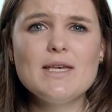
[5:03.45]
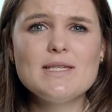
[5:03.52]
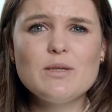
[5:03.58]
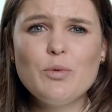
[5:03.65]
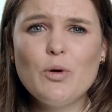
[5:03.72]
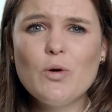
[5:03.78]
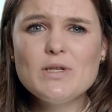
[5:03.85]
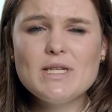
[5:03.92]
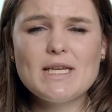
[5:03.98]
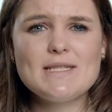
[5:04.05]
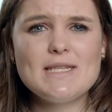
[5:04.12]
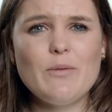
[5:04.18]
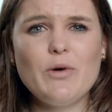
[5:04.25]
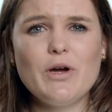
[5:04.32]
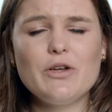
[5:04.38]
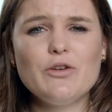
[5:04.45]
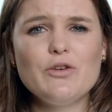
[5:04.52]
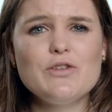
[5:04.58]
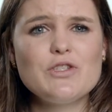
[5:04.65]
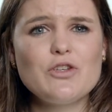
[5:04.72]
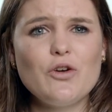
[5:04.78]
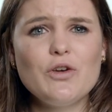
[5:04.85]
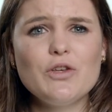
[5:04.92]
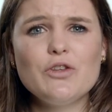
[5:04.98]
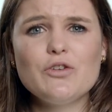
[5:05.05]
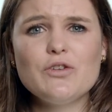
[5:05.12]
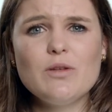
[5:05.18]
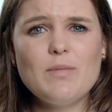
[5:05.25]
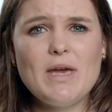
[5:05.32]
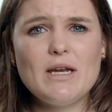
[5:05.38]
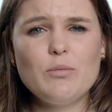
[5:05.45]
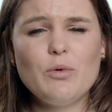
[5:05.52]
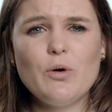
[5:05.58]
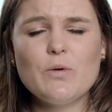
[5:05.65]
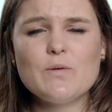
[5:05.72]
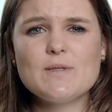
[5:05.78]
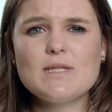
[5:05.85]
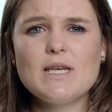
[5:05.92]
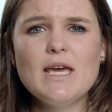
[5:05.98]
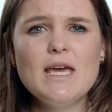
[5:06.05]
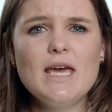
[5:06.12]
Supporting someone who's going through the menopause